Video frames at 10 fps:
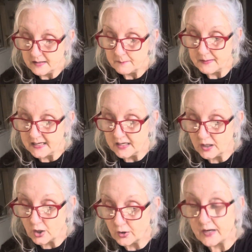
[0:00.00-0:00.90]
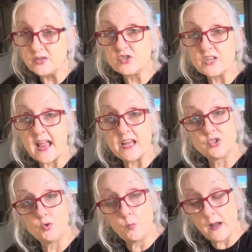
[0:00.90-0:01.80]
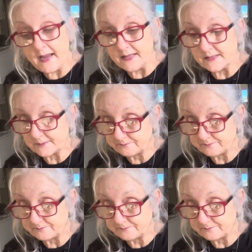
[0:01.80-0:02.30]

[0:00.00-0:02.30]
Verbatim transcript: Be encouraged as you wait.